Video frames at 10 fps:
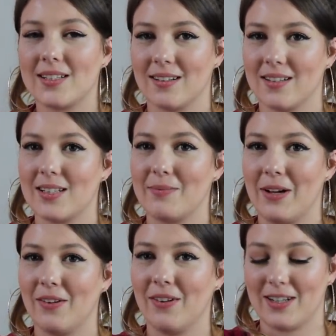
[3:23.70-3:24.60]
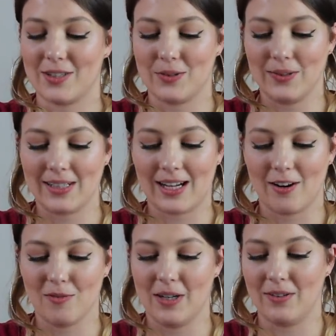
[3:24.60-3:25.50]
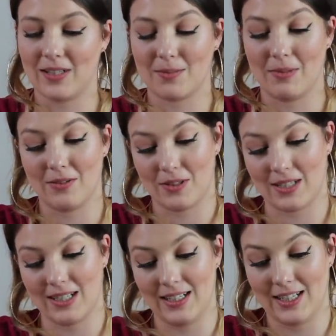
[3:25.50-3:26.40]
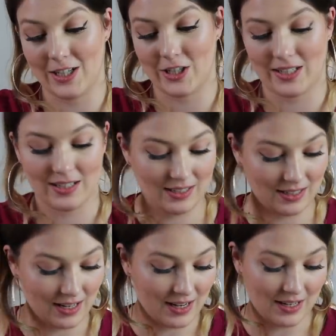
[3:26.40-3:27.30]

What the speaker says: Does smell like salted caramel. It smells delicious.